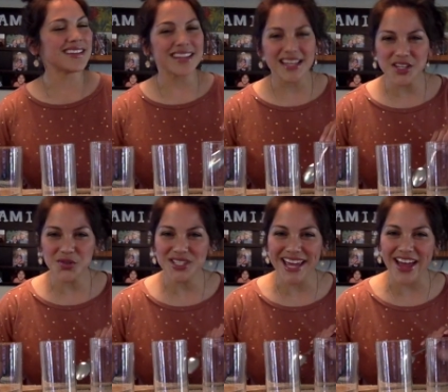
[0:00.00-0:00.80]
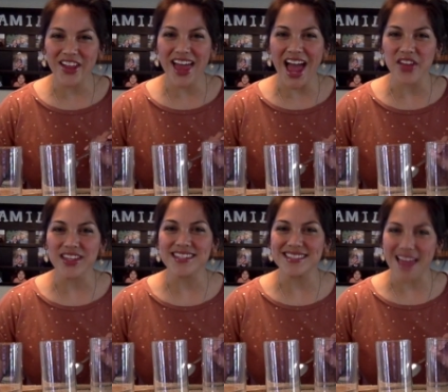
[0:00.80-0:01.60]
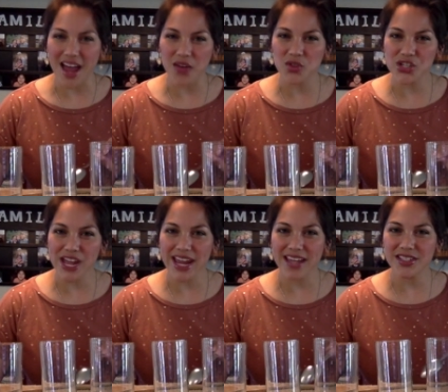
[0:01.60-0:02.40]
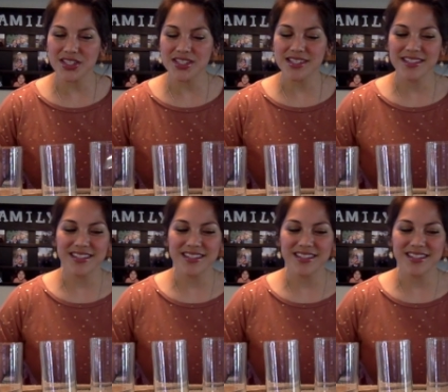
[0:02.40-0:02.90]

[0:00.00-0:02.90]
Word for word: Can you tell how the sound changed?